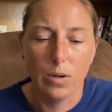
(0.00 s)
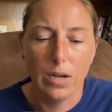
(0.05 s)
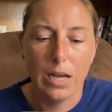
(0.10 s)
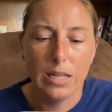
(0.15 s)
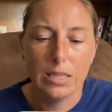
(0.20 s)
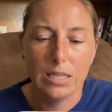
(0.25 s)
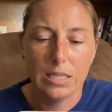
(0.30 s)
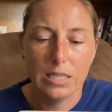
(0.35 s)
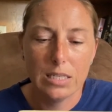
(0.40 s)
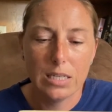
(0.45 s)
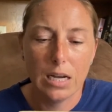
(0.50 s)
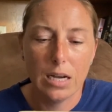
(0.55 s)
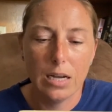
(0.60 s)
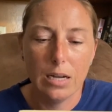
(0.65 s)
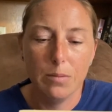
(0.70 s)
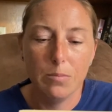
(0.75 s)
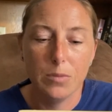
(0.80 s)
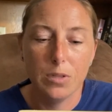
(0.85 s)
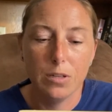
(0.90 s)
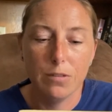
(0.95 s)
at this
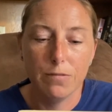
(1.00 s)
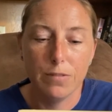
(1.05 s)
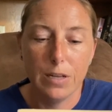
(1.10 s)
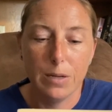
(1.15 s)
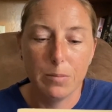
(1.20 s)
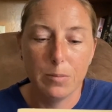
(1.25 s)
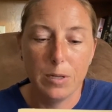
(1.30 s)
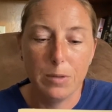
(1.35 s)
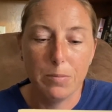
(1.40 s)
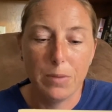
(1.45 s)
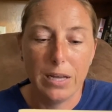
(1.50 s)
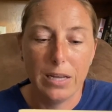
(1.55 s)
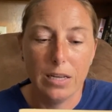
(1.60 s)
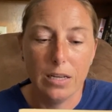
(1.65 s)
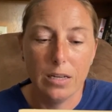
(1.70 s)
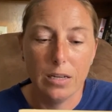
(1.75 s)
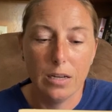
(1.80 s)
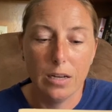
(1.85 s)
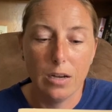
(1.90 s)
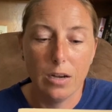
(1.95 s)
time, the family may
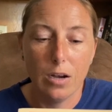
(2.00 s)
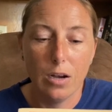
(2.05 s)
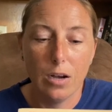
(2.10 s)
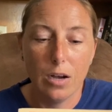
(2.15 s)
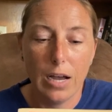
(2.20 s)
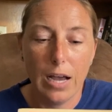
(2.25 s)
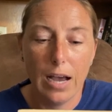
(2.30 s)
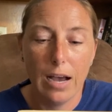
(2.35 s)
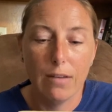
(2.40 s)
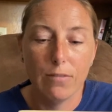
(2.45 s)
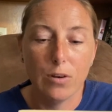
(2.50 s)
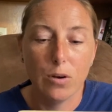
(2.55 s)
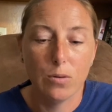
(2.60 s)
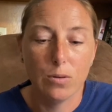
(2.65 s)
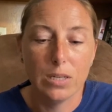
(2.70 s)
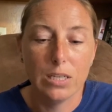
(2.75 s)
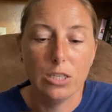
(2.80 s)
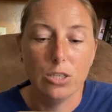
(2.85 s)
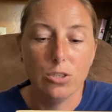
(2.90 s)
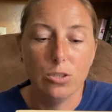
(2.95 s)
have
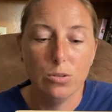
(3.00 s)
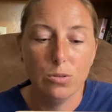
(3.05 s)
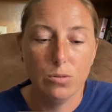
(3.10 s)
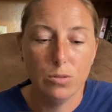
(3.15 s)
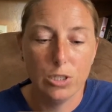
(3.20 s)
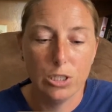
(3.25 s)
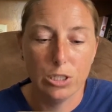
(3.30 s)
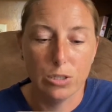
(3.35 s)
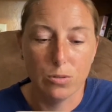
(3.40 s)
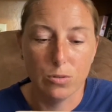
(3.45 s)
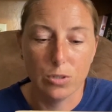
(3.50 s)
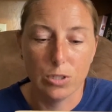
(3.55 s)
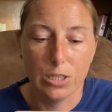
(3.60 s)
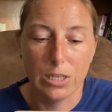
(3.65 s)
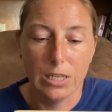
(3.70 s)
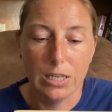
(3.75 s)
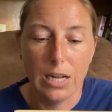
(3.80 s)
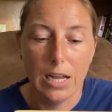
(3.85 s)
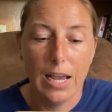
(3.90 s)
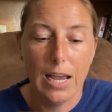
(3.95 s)
only 2
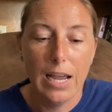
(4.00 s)
children,